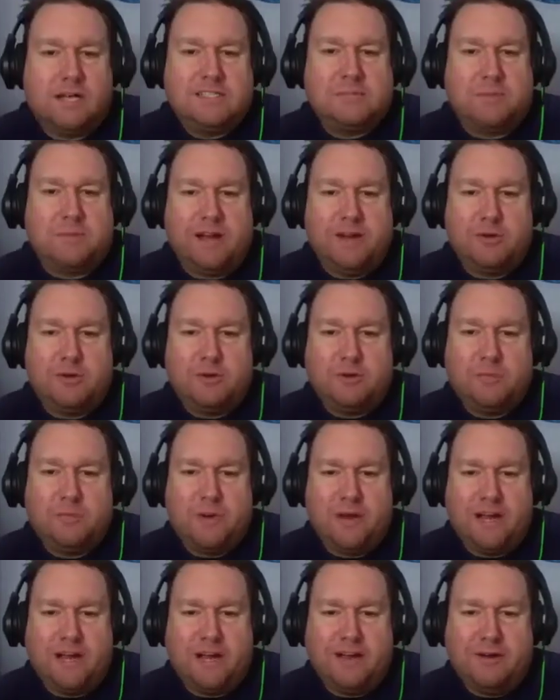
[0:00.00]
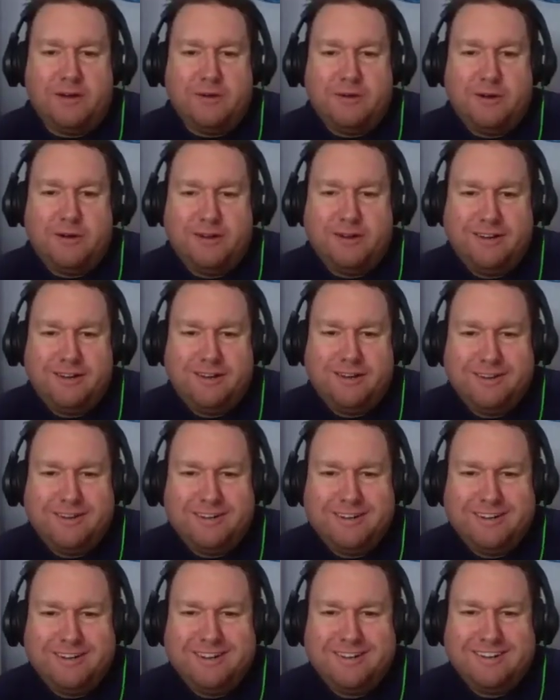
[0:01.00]
that's my like old bio. It is. I
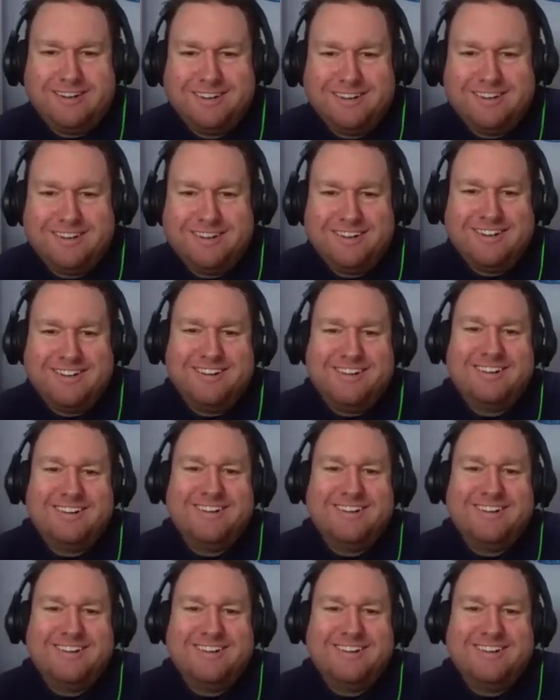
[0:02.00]
just pulled it off this morning